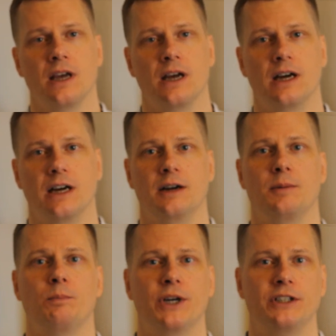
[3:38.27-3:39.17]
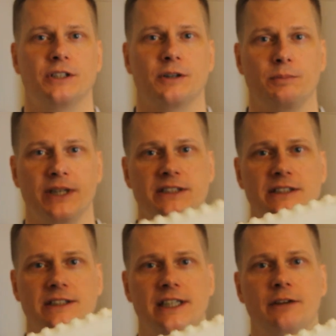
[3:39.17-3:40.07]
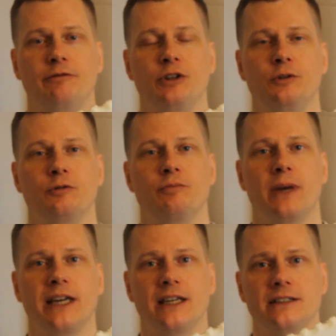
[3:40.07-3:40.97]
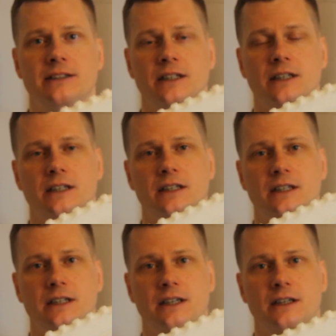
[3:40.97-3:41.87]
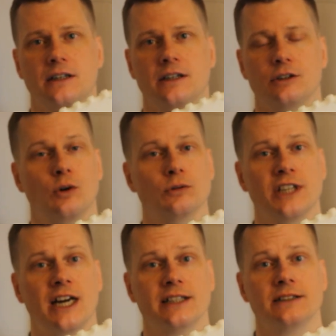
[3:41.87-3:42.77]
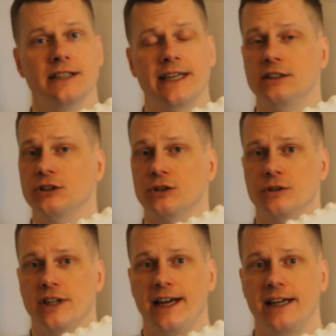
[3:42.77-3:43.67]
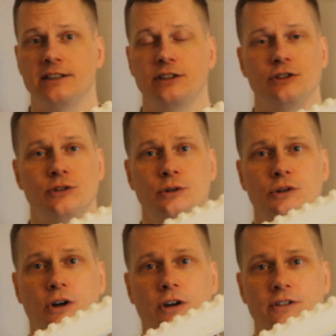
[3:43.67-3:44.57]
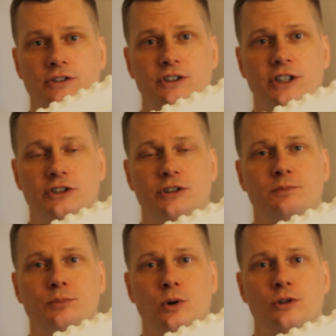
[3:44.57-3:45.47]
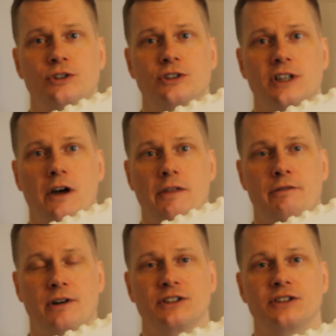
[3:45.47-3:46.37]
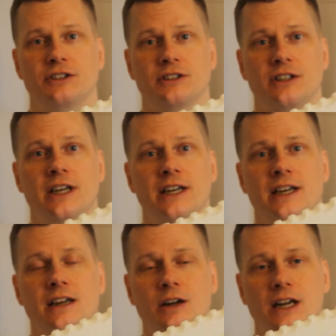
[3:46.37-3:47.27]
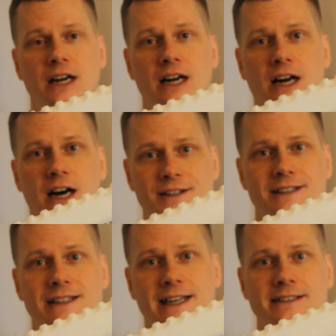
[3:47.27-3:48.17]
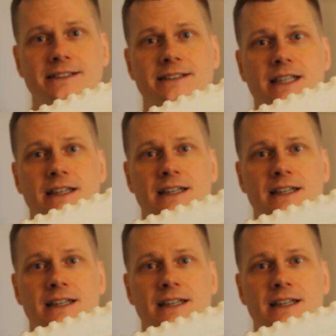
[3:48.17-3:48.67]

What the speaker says: But basically, if you've made contact edge on edge, you can't just push a thrust unless